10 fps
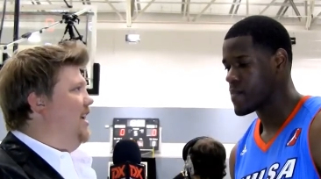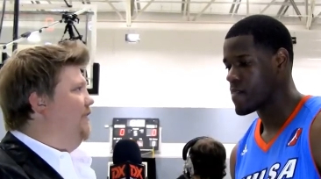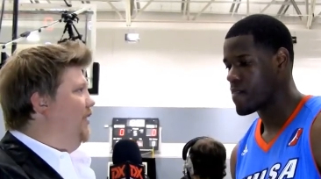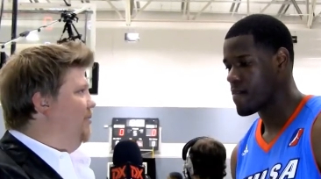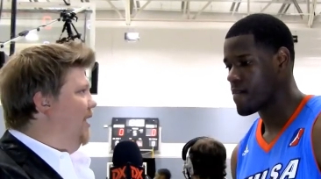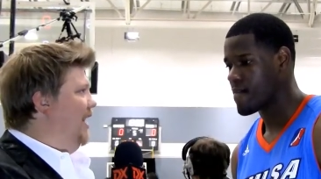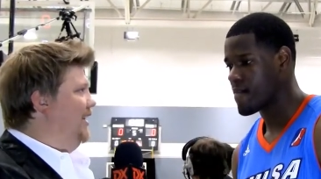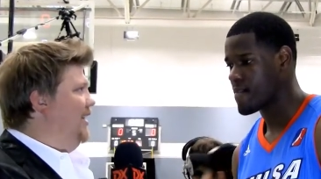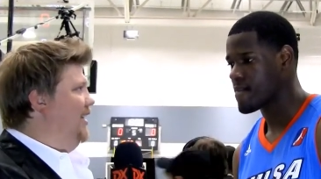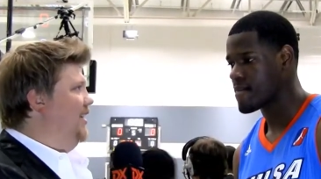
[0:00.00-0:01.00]
Speaker 1: Avery
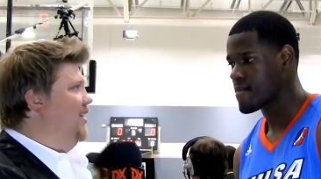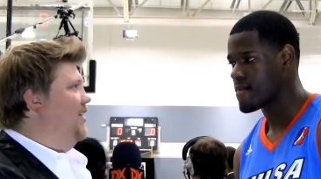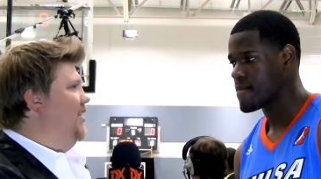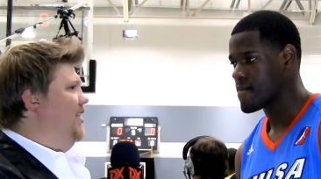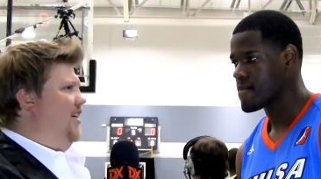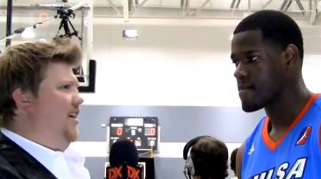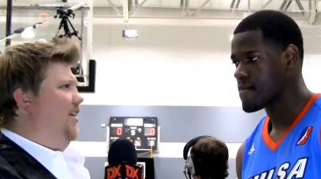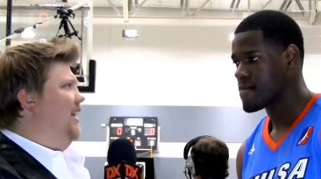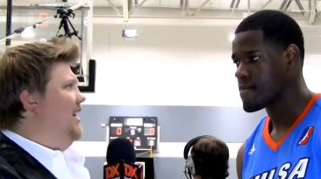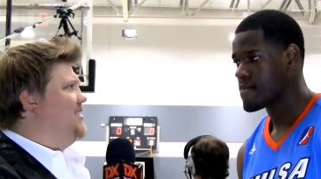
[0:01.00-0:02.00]
Bradley,
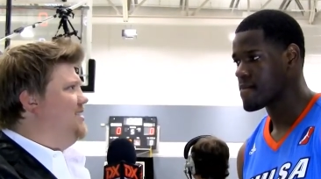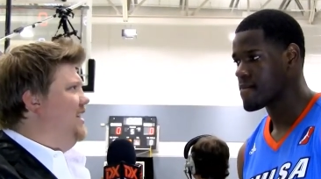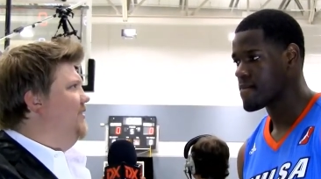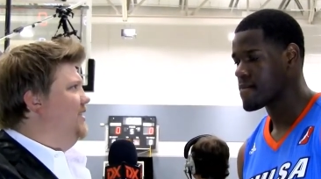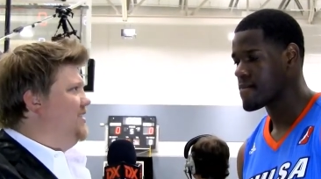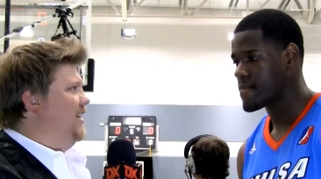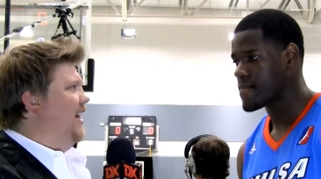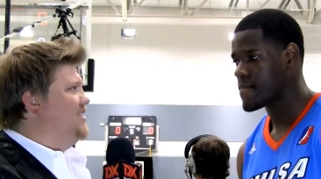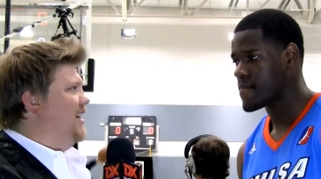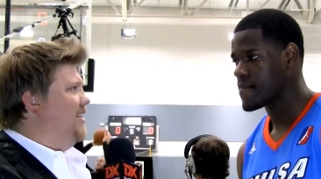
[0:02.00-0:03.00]
Lance Stevenson,
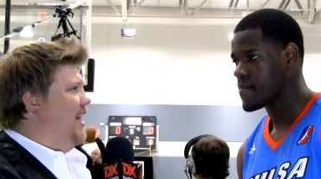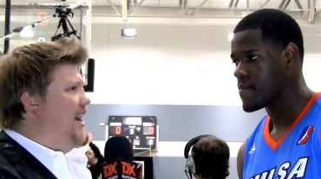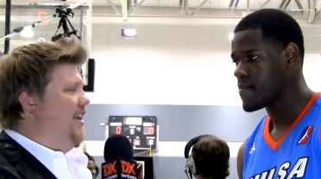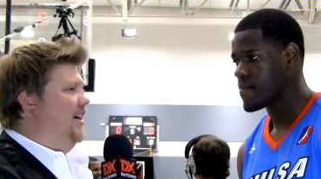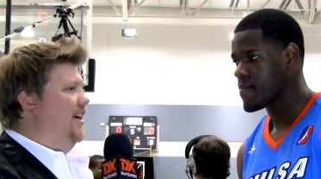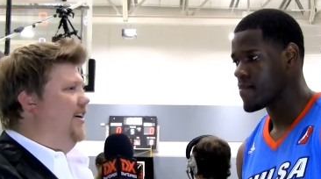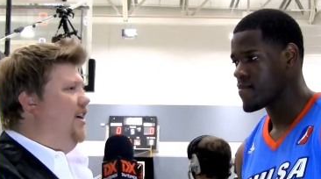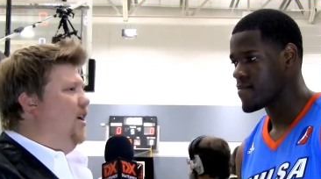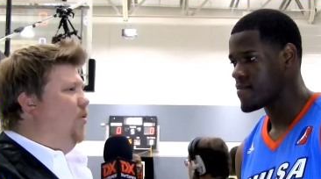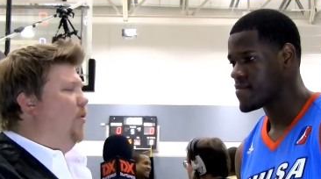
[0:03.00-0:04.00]
guys like that.
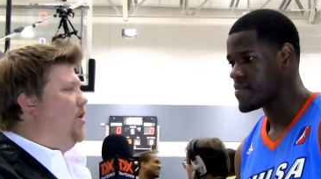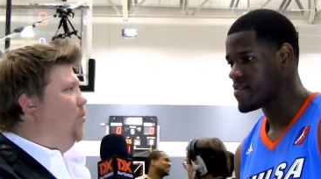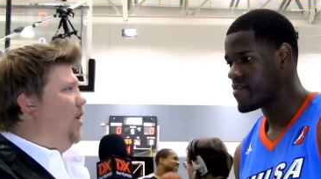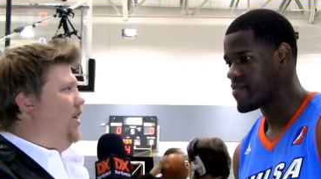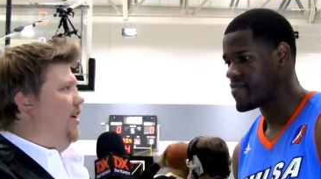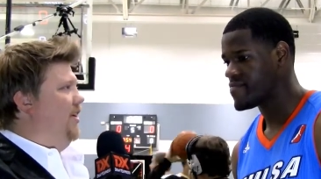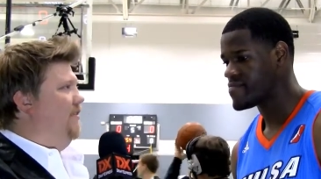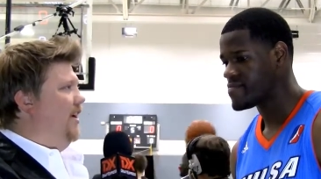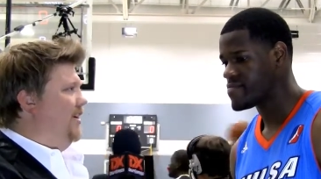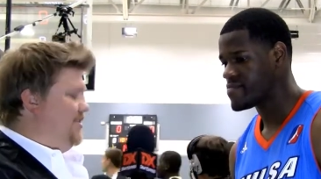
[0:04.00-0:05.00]
What were
Speaker 2: you working on in
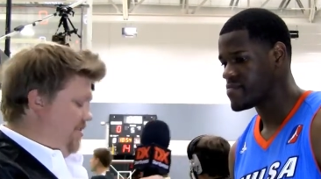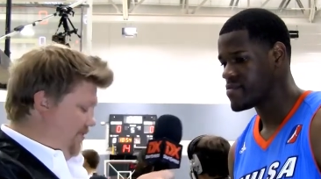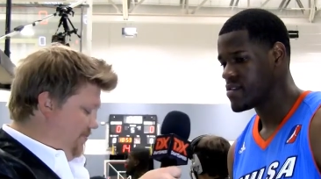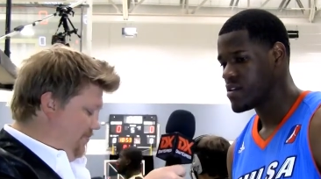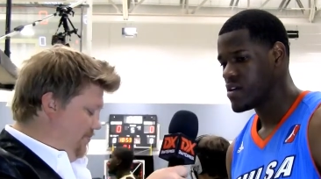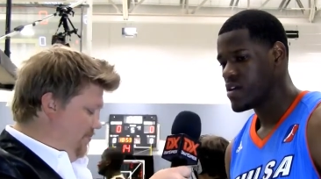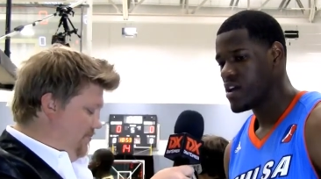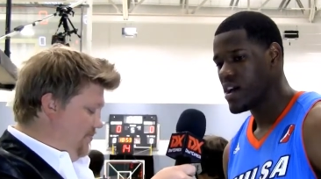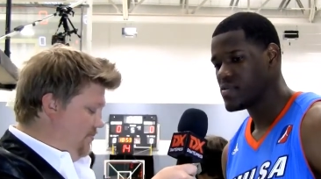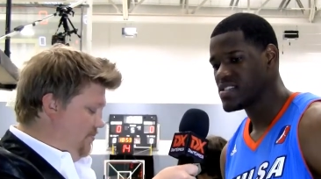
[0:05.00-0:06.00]
Vegas?
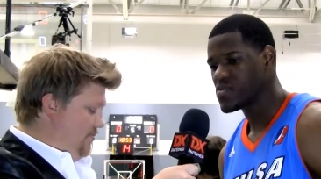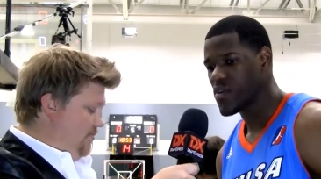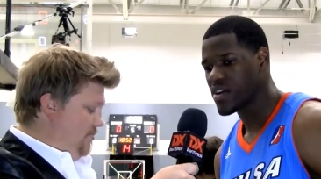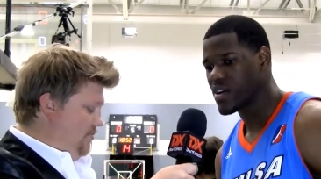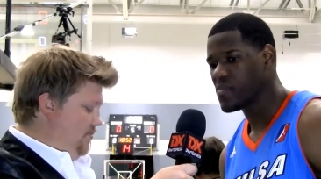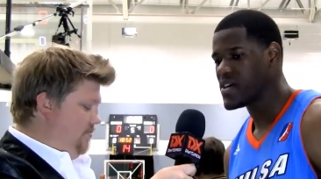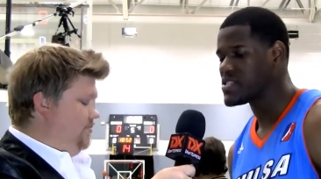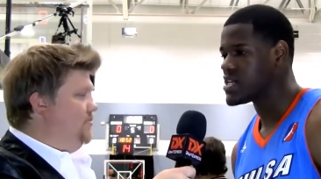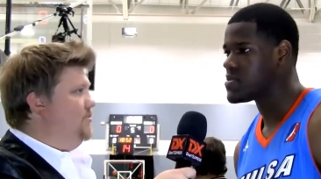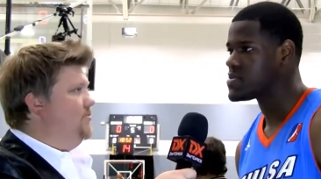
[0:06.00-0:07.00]
I'm just working on my
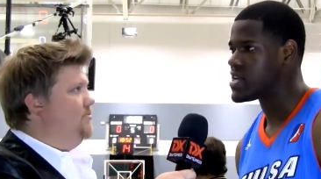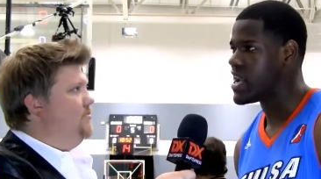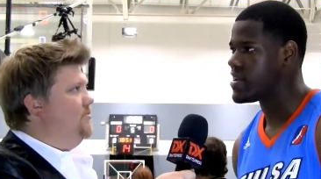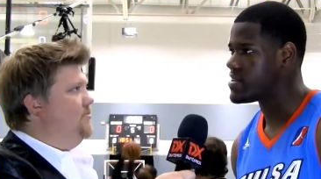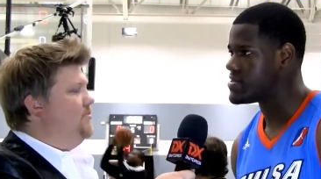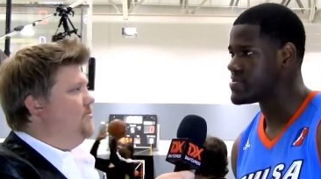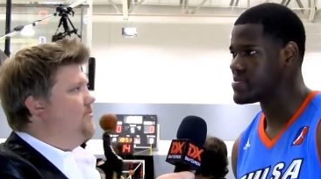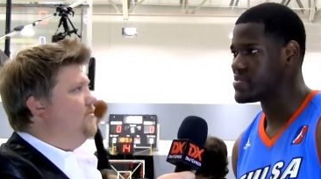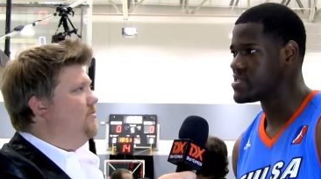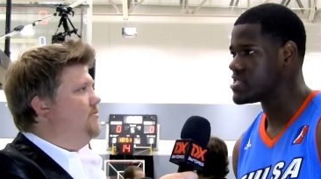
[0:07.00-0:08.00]
jump shot and
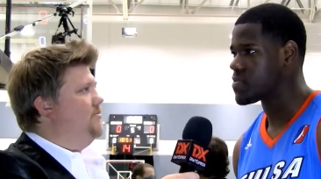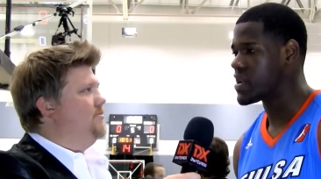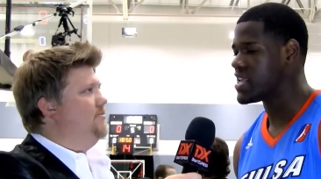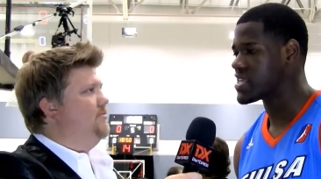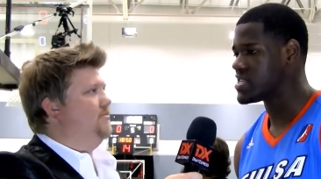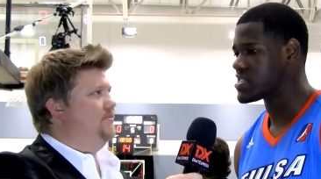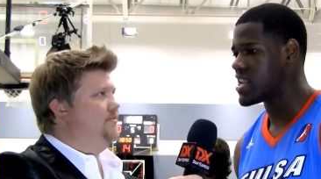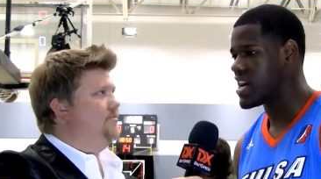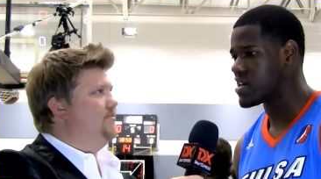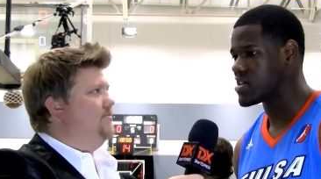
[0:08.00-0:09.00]
just playing against a
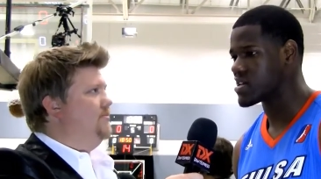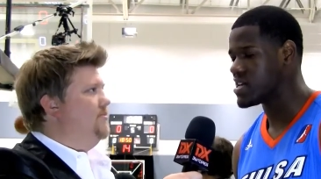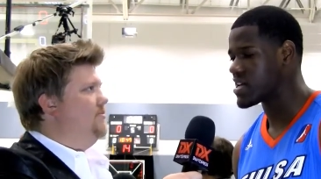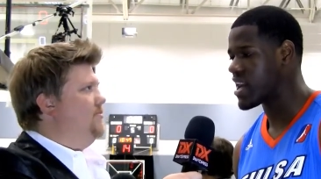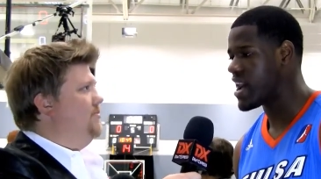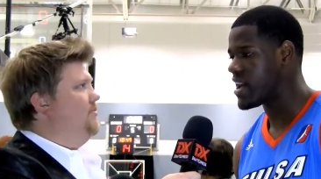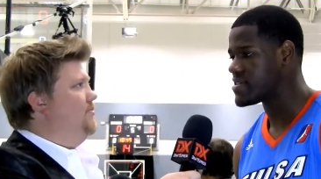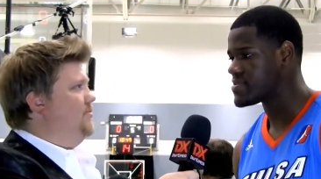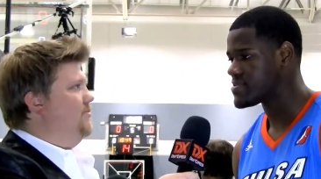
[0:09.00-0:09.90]
lot of good guys.